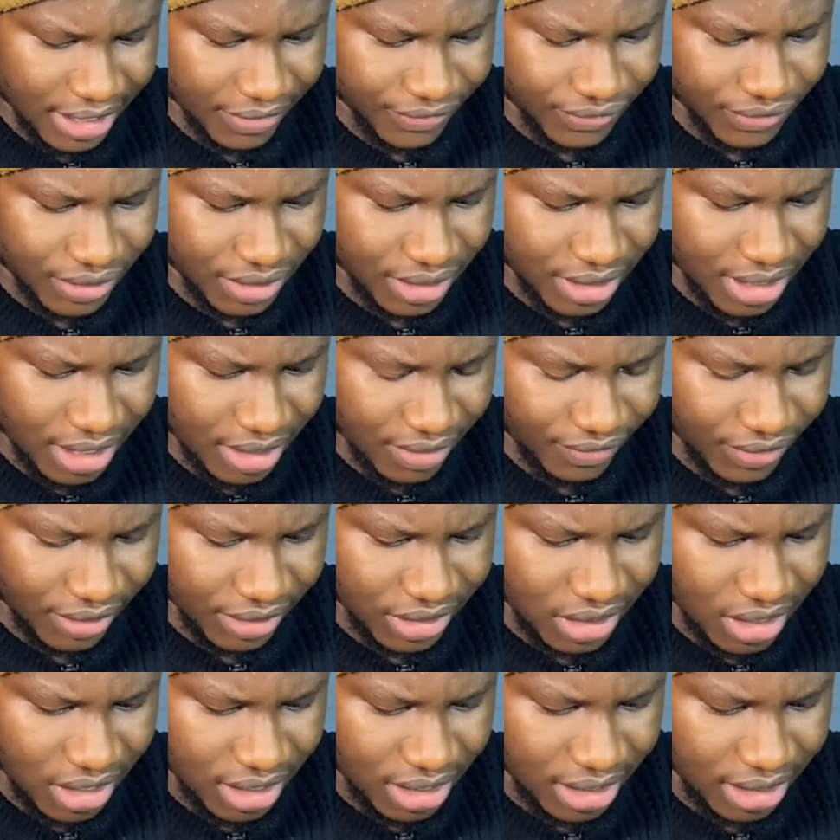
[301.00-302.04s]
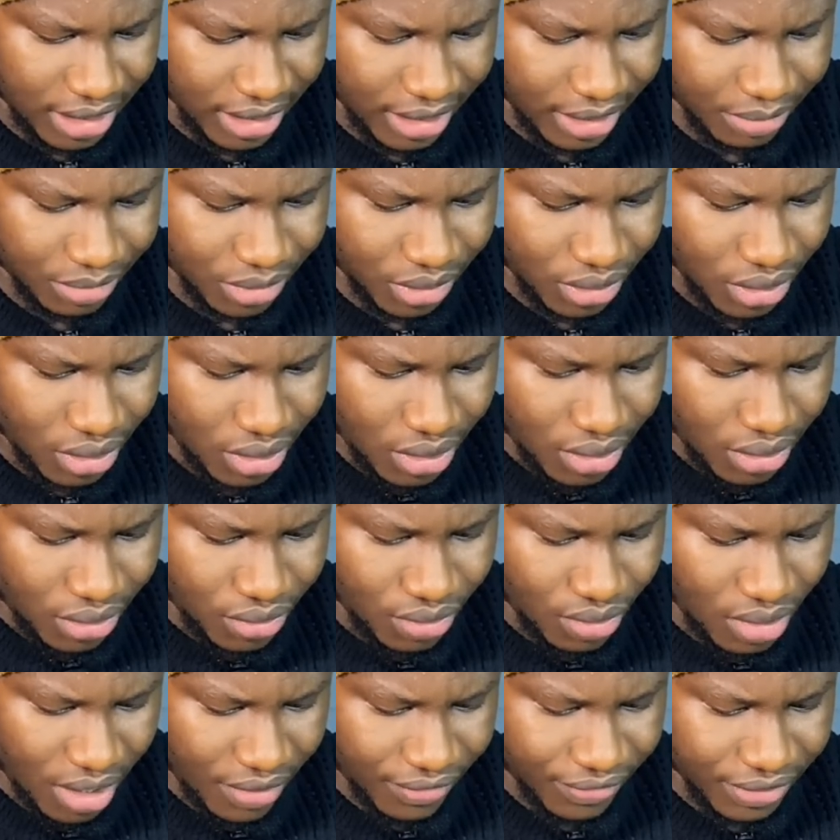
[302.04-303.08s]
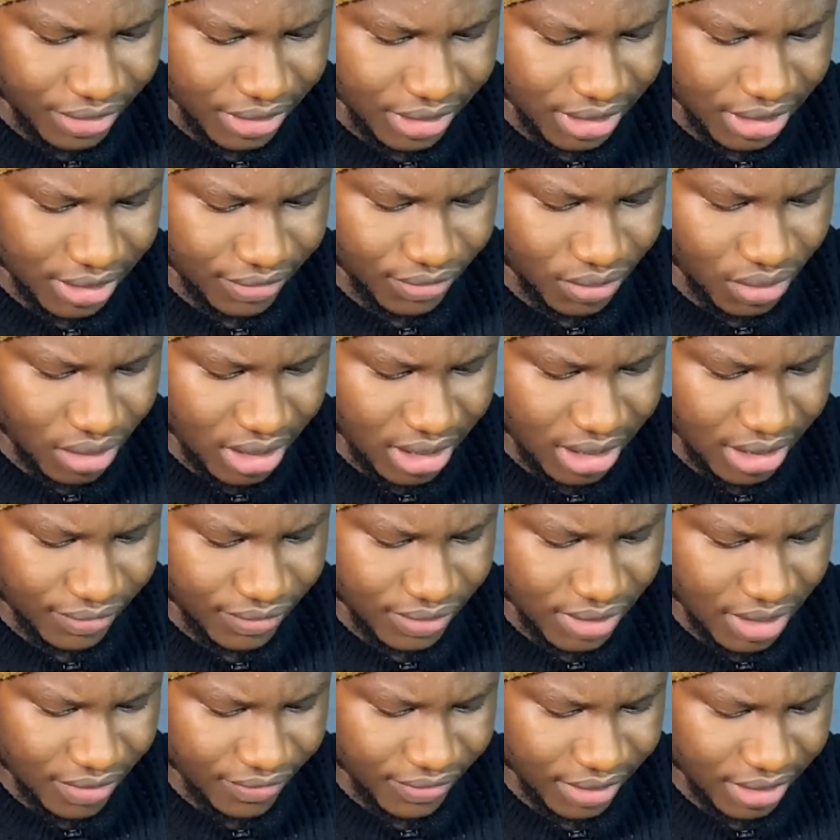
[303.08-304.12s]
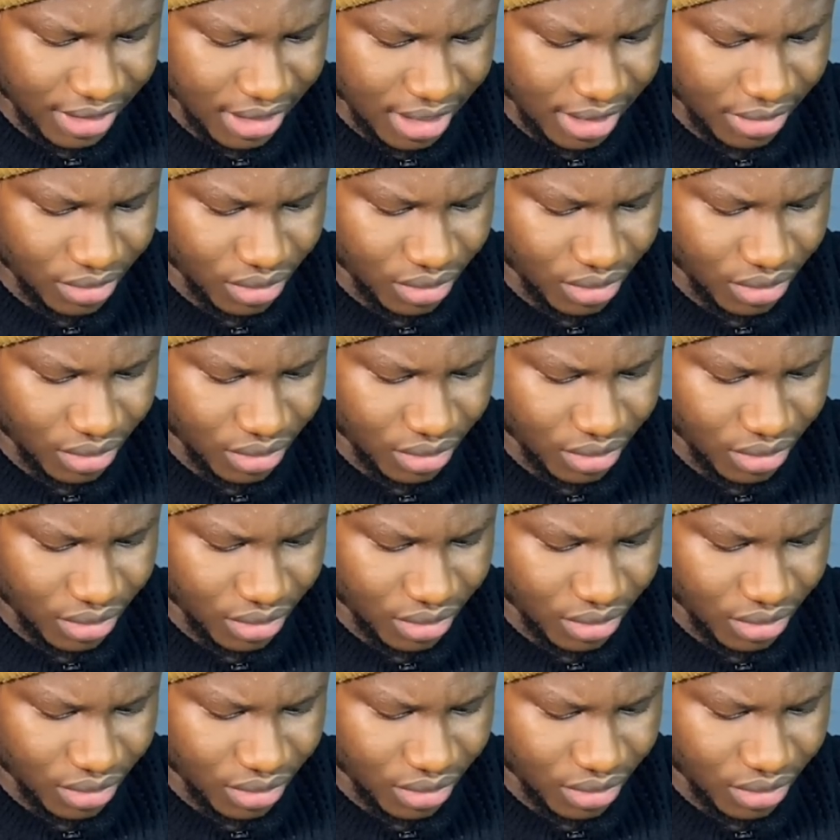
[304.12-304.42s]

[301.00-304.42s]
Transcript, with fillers: F T avatar claimed. You have received your N F T avatar.